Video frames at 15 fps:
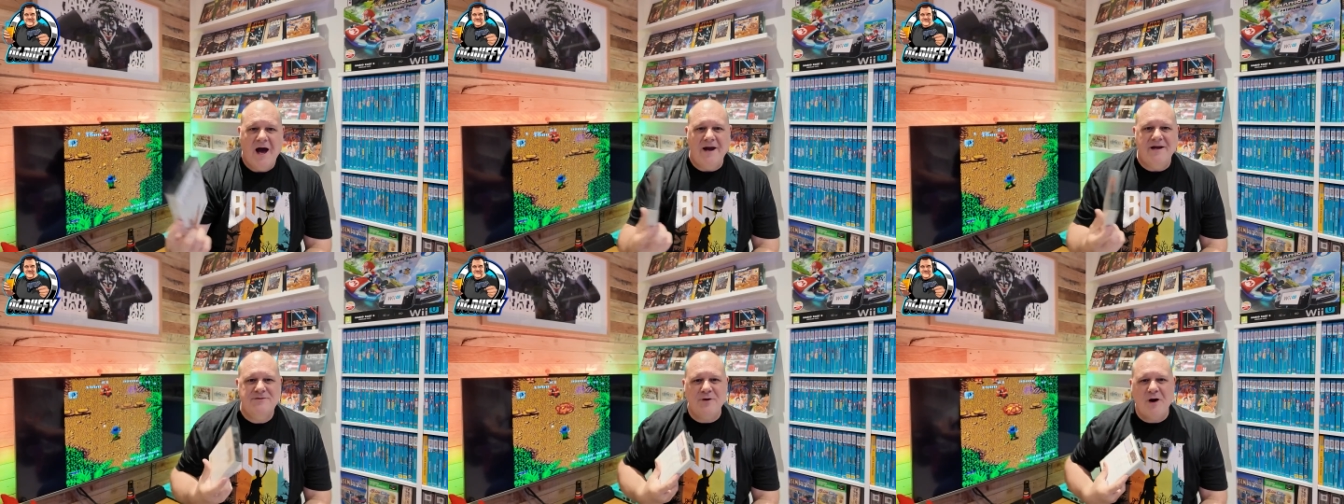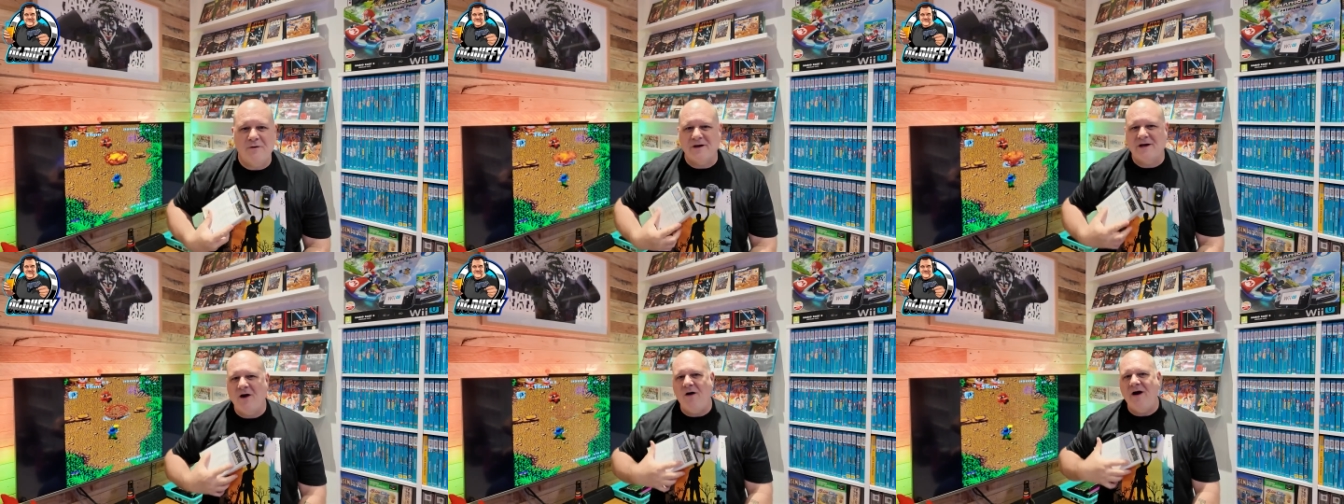And as well,
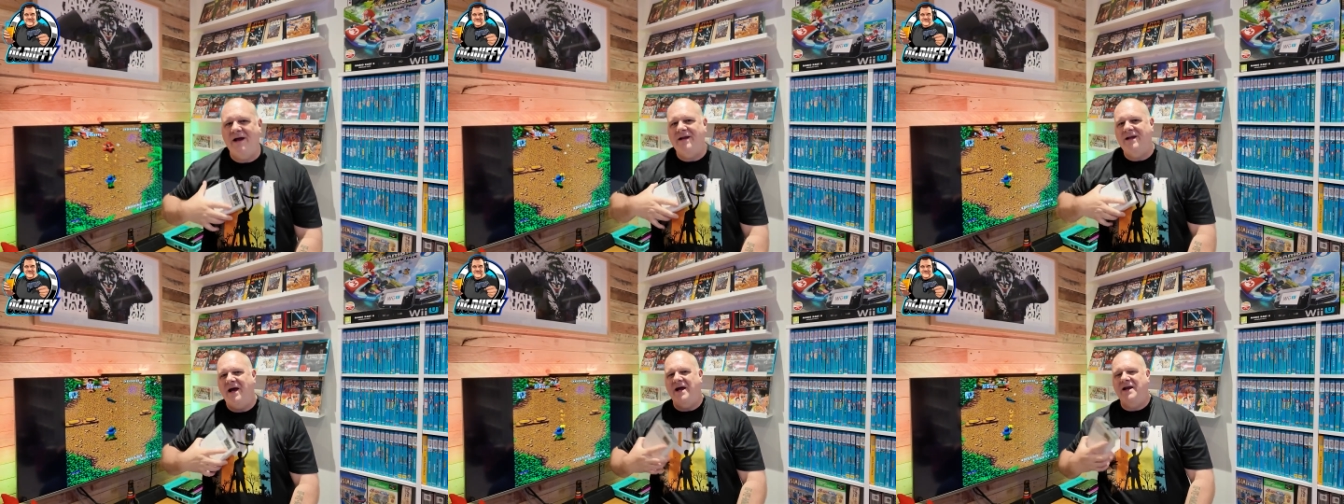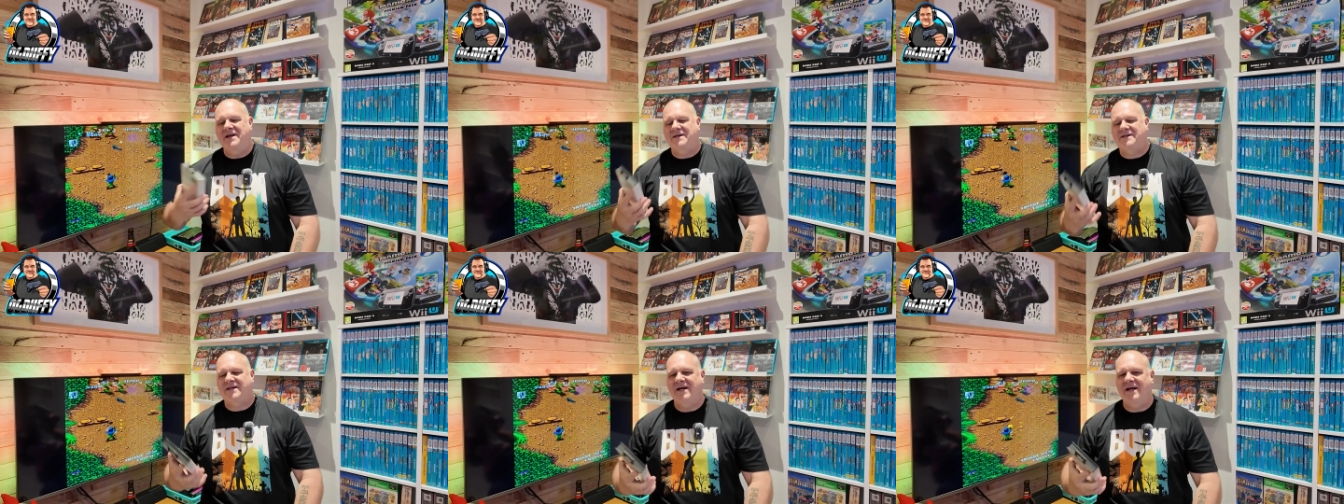the guy in the
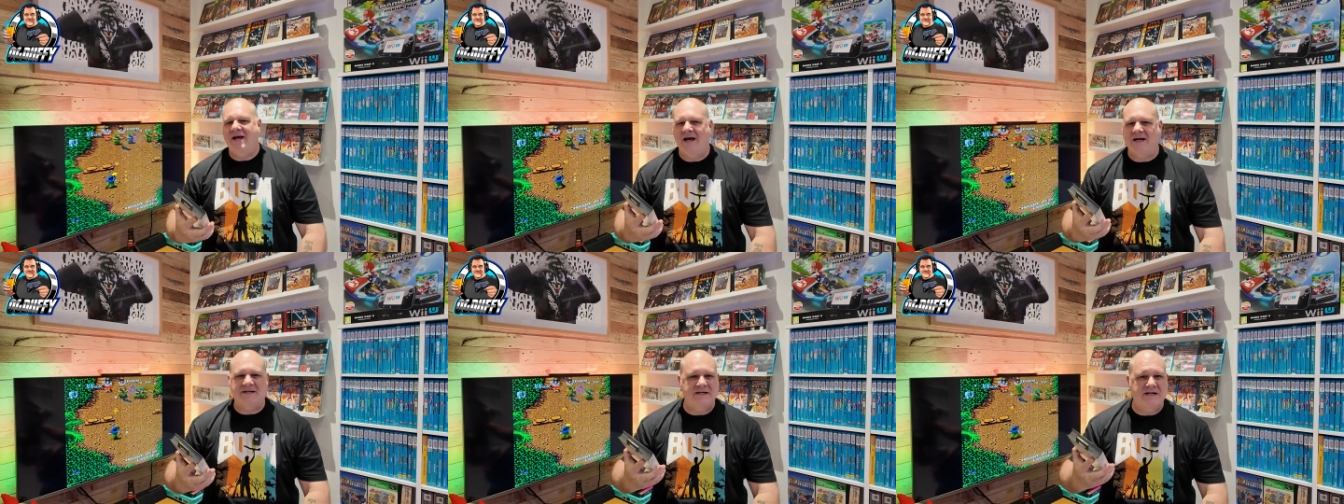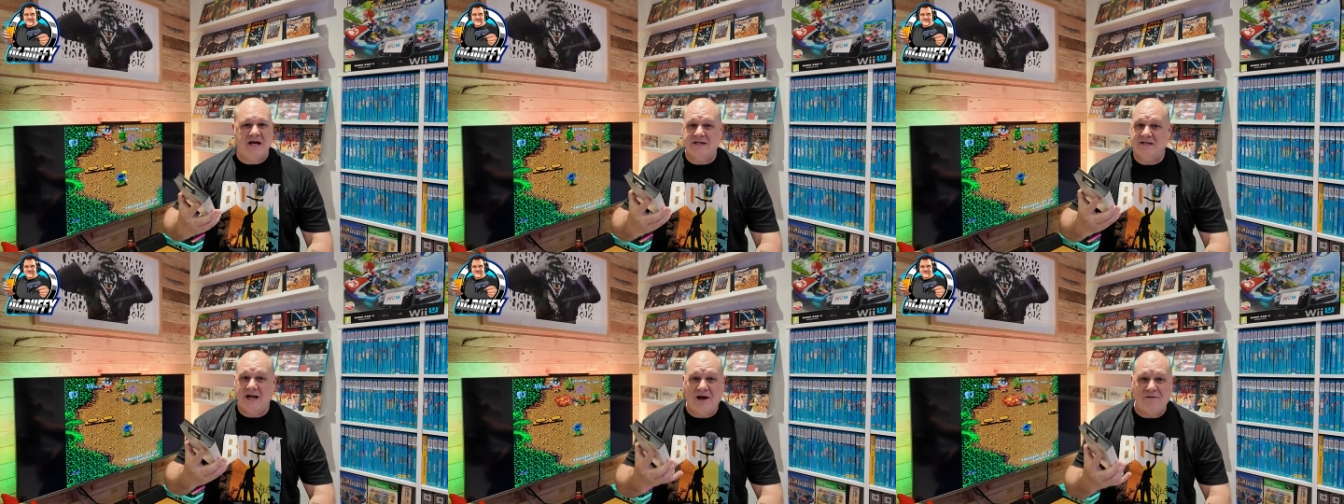CEX,
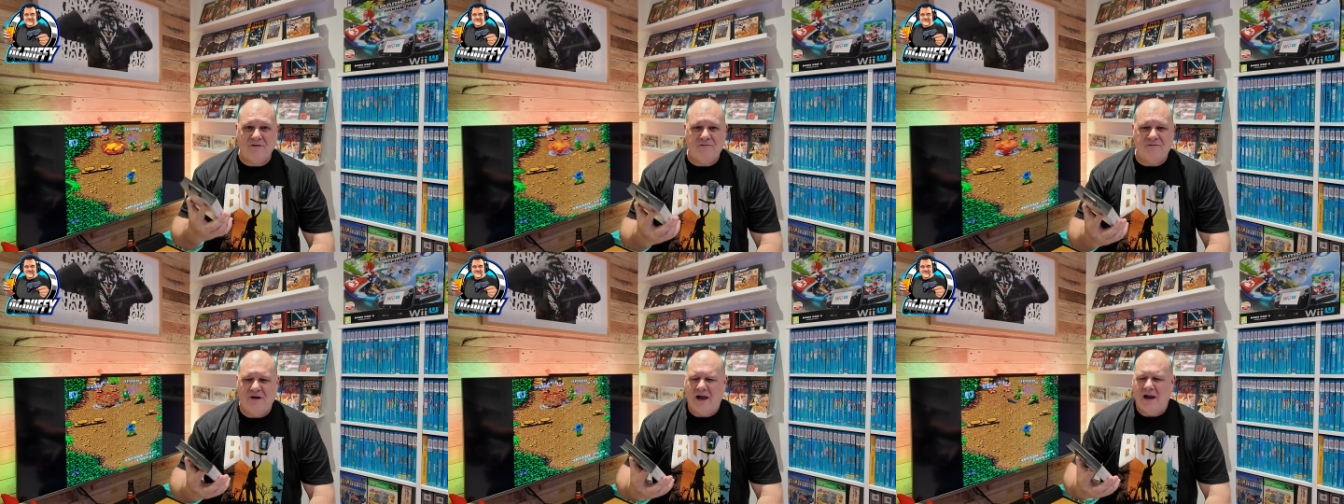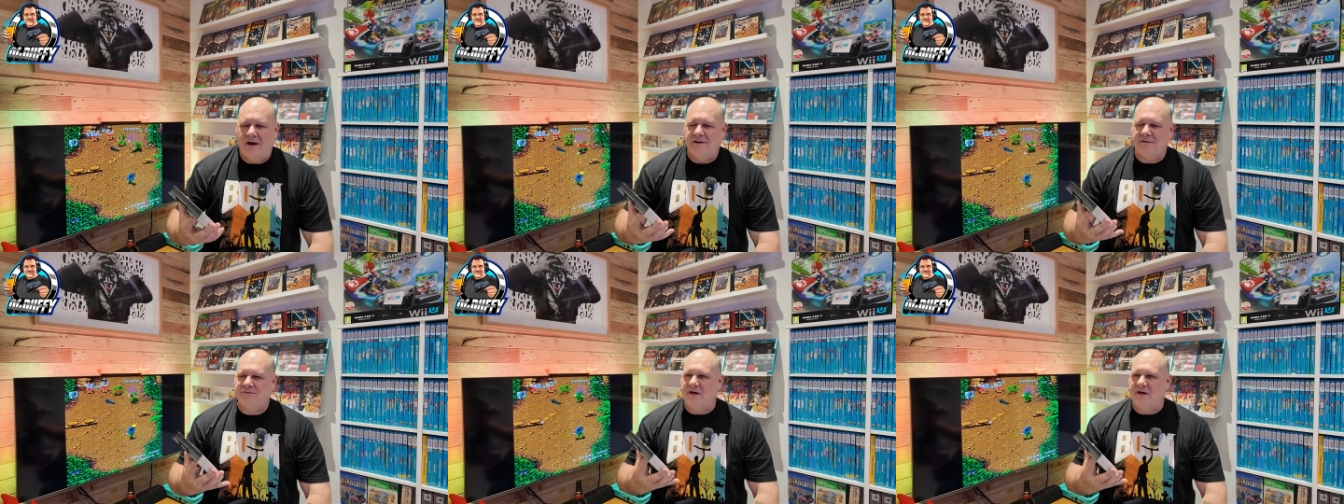he's a lovely fellow.